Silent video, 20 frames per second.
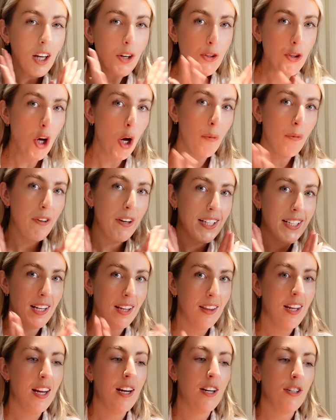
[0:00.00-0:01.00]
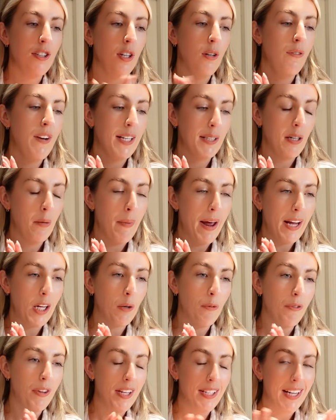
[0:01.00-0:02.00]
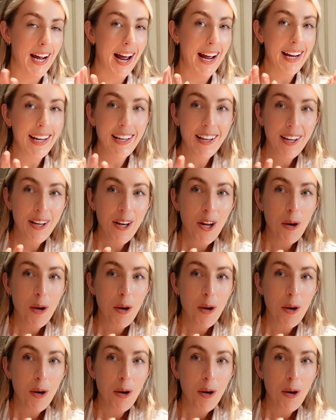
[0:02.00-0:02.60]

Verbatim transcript: top fixing thing to fix my makeup for the day.